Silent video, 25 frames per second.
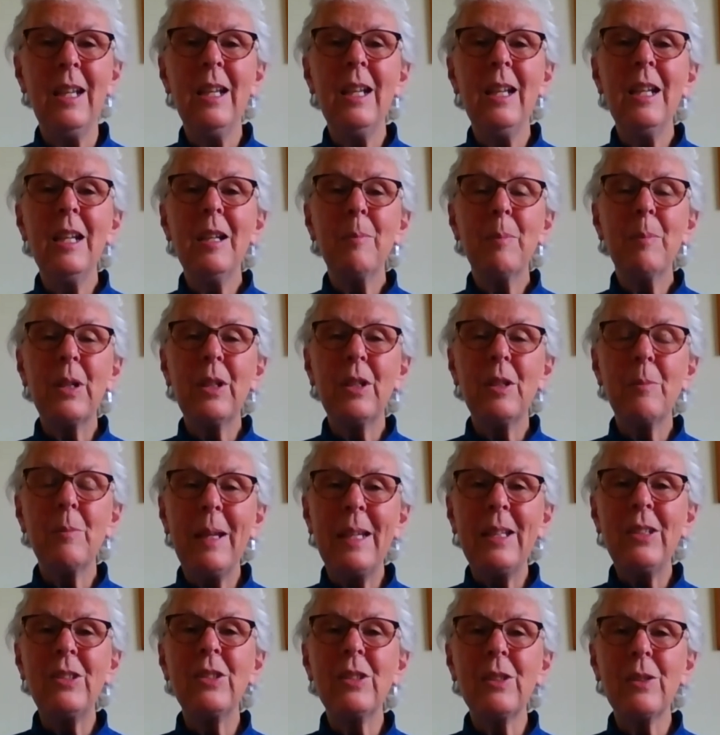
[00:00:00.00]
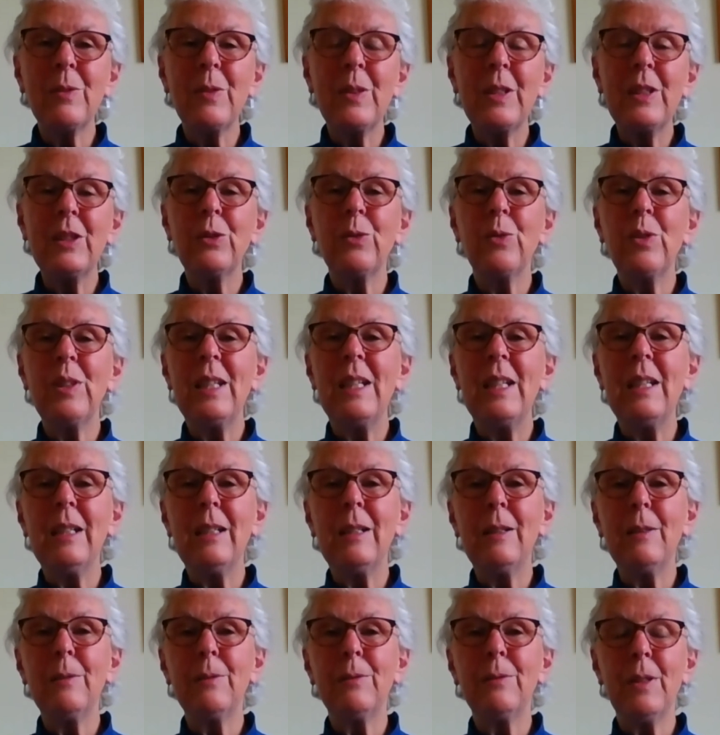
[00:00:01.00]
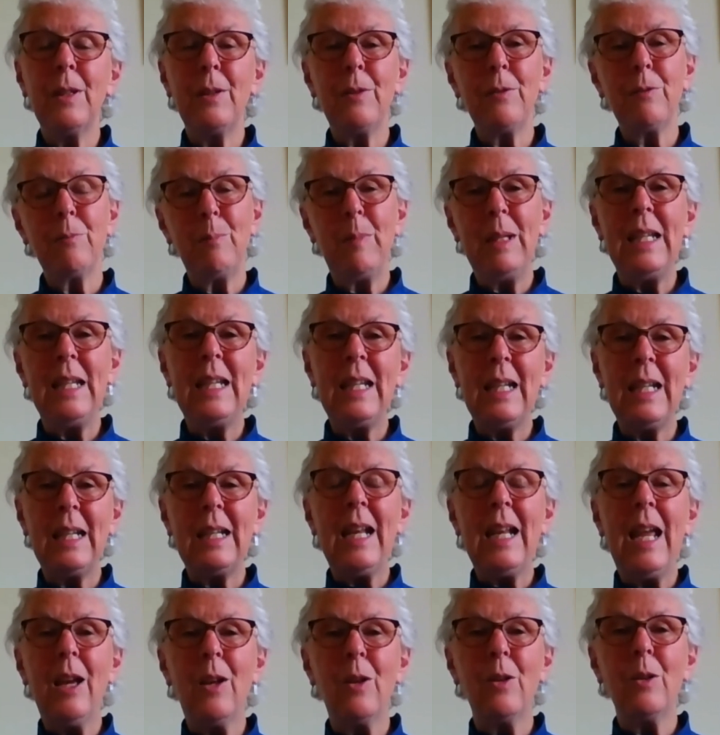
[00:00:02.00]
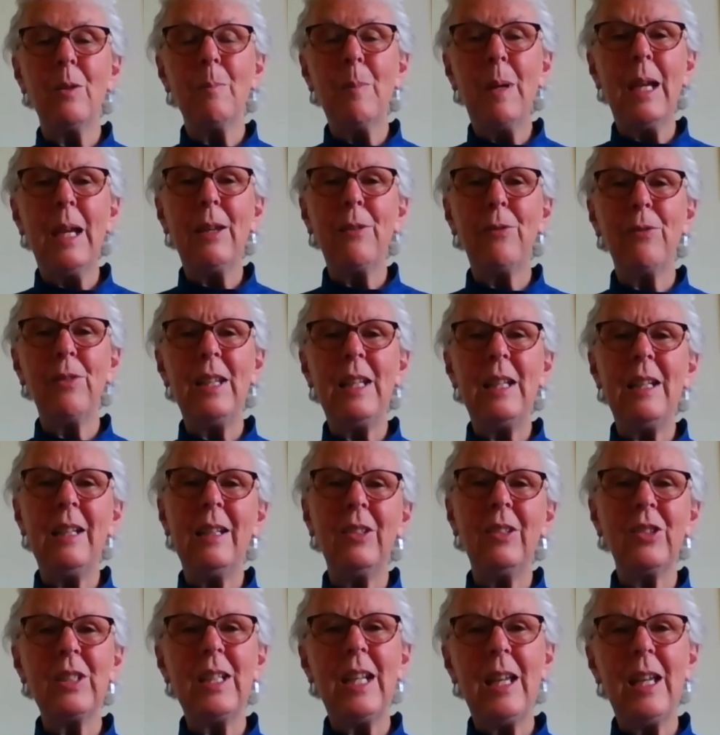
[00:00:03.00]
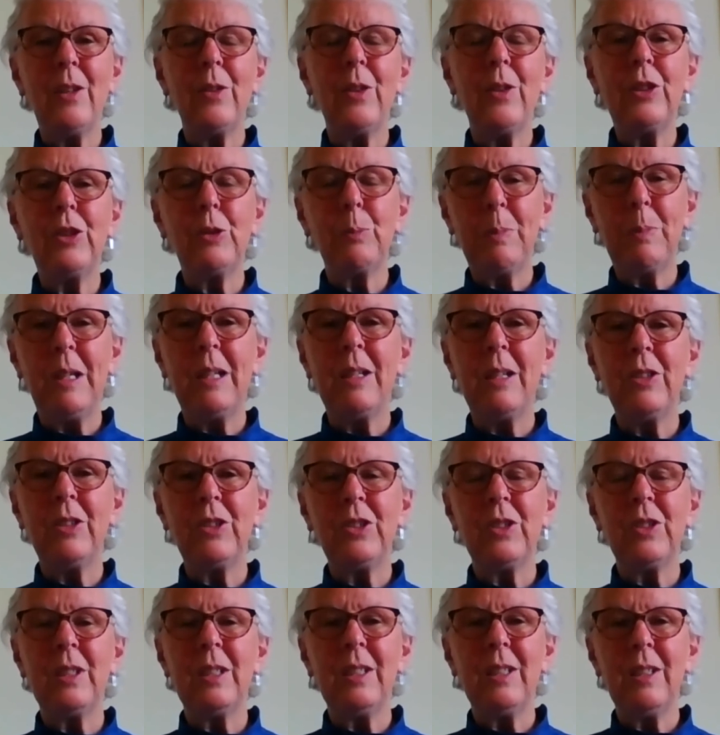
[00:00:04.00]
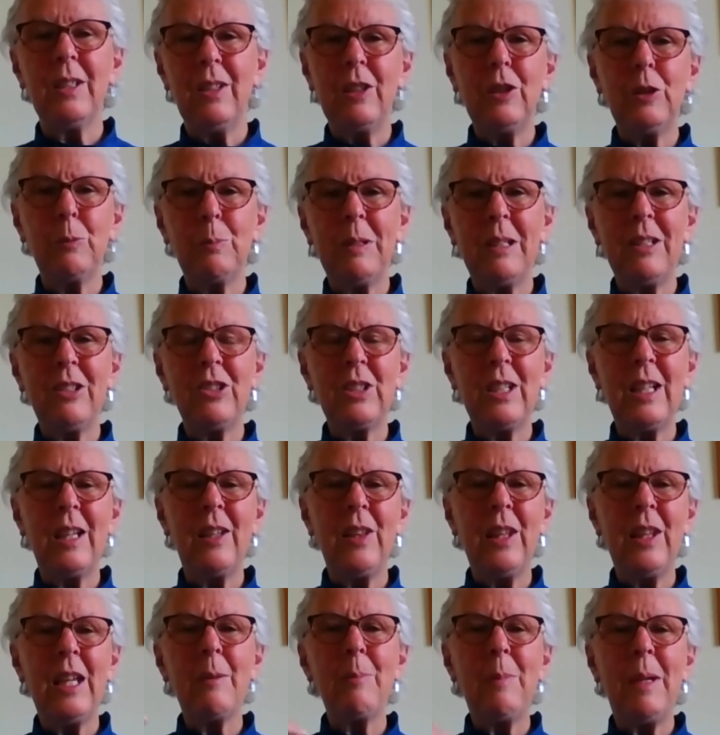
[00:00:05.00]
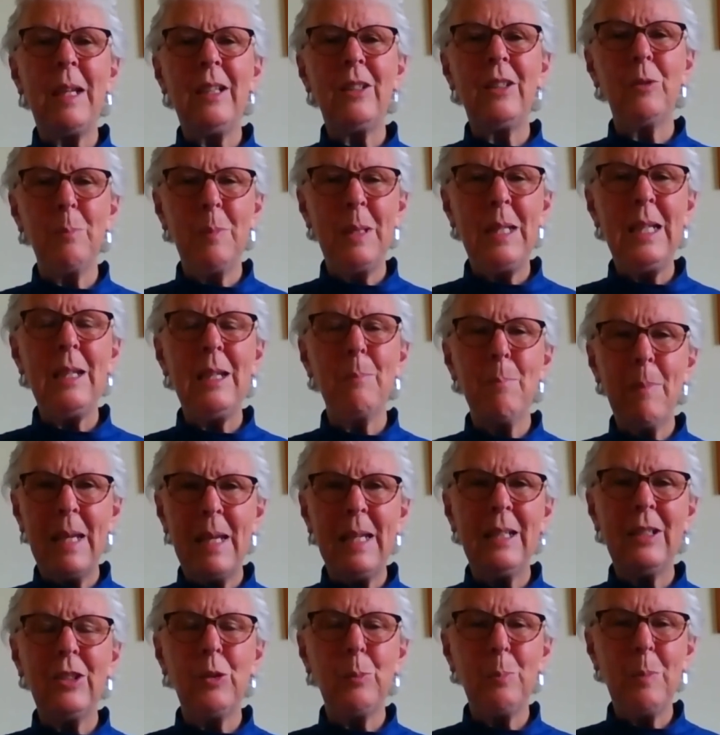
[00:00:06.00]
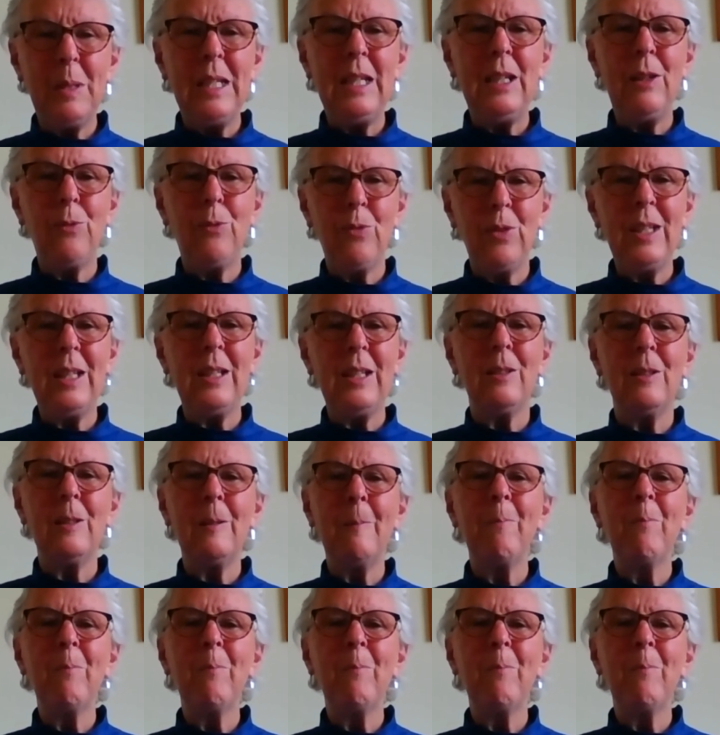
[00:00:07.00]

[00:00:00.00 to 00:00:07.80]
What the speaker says: But on the basis of this feeling of me, and how my feelings, and how this person out there makes me feel,